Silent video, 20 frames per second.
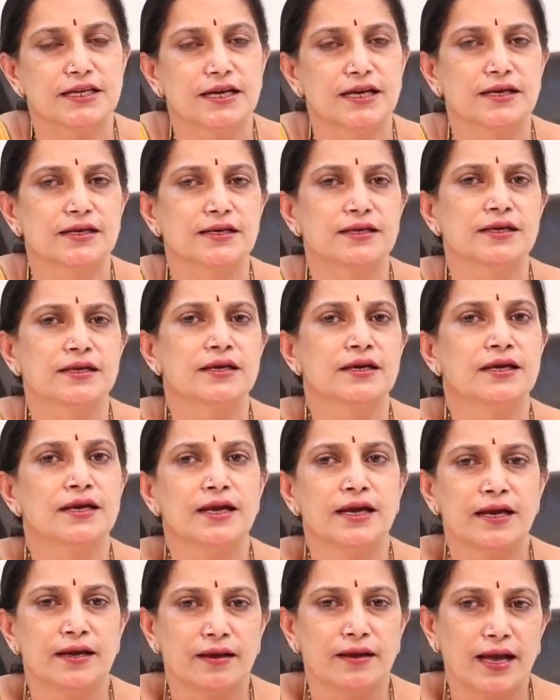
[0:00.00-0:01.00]
And
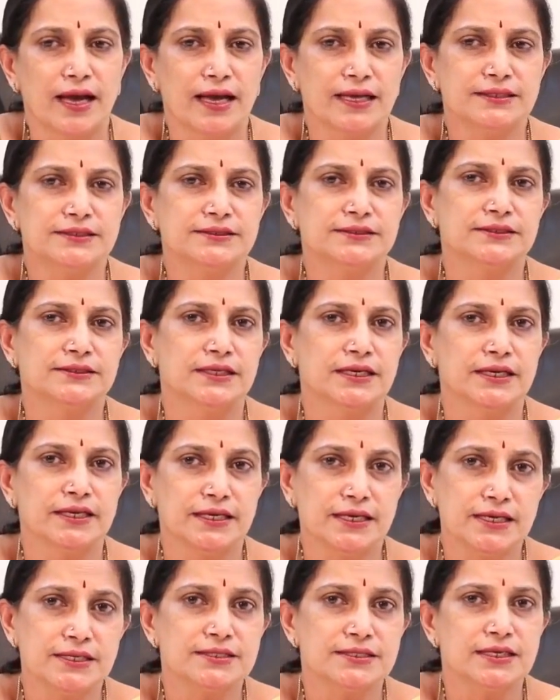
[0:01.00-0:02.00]
as
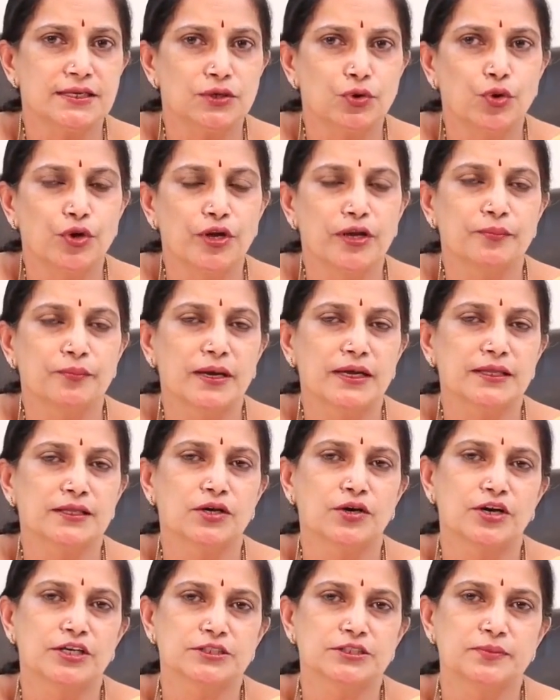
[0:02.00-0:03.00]
years are going by, the
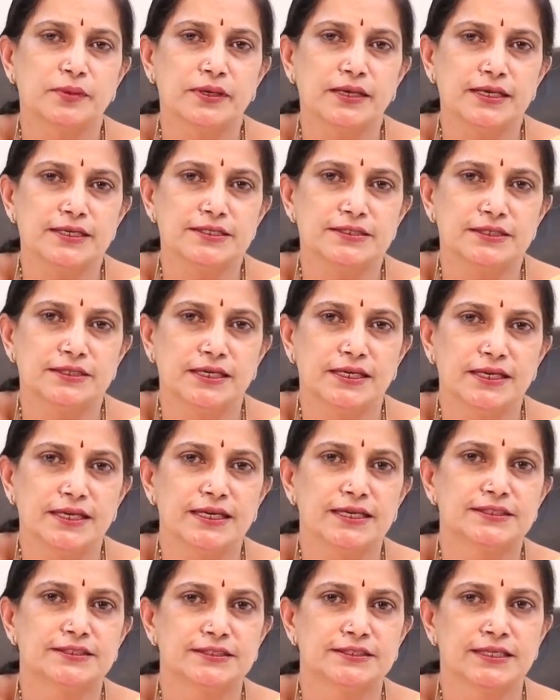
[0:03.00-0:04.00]
hospital is
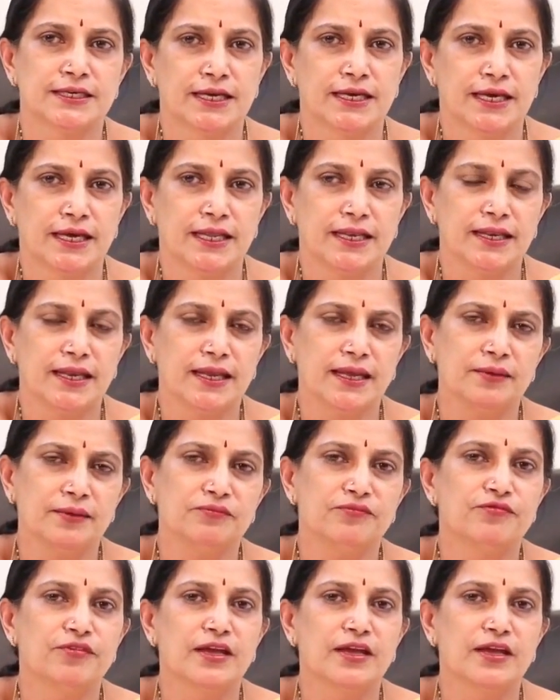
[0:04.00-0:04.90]
earning its name,